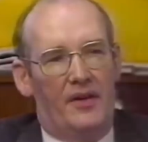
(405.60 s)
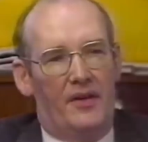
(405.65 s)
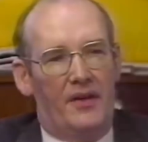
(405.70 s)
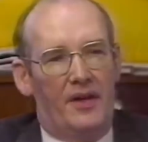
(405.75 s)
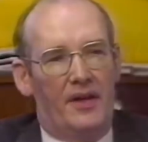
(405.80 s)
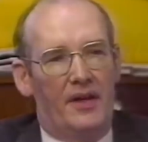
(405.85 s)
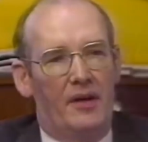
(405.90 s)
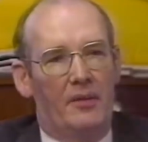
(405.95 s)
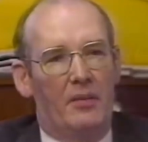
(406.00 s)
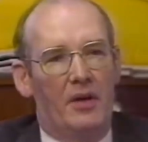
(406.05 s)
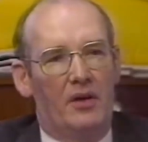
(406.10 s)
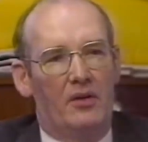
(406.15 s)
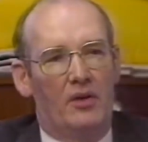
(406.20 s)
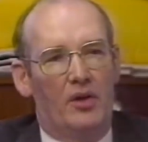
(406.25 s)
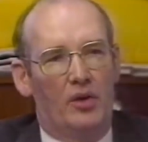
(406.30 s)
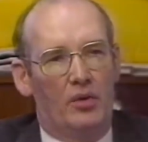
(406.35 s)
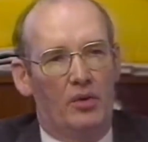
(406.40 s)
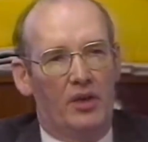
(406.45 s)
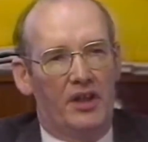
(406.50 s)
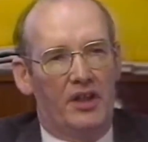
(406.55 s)
the thing about
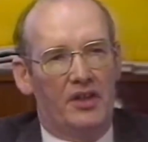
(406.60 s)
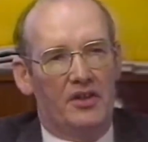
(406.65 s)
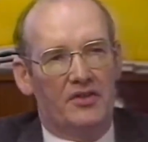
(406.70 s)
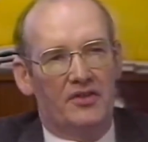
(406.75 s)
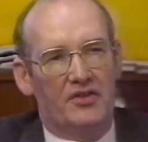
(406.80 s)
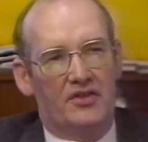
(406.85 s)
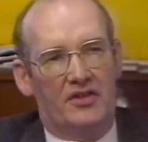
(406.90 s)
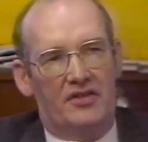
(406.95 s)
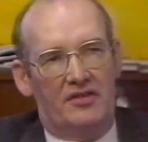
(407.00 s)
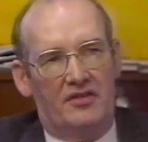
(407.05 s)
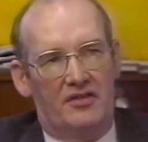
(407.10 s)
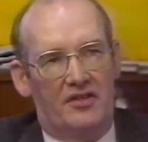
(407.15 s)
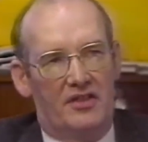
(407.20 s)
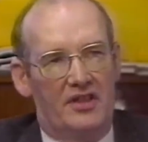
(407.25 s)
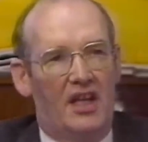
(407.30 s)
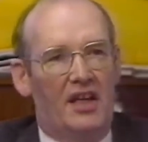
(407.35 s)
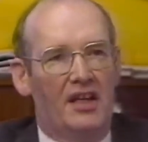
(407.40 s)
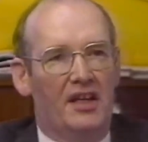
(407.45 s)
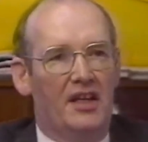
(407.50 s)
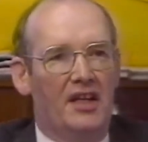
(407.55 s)
hooligans and
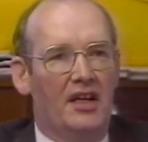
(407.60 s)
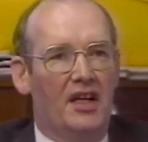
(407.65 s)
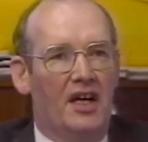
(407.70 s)
Stanley